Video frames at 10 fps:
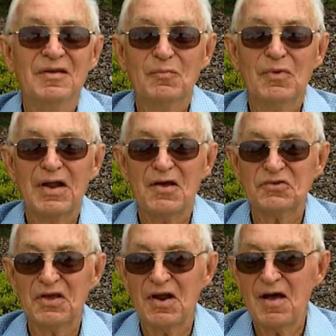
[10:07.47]
But I
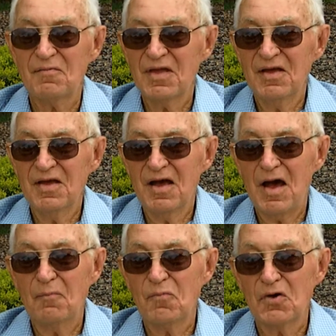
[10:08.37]
said I
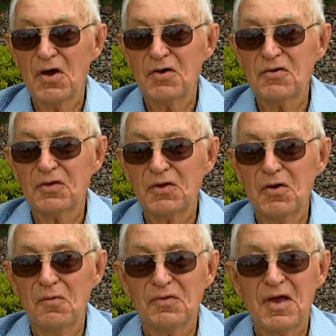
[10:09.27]
went under the
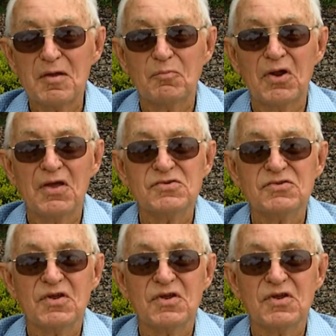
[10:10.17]
Golden Gate Bridge,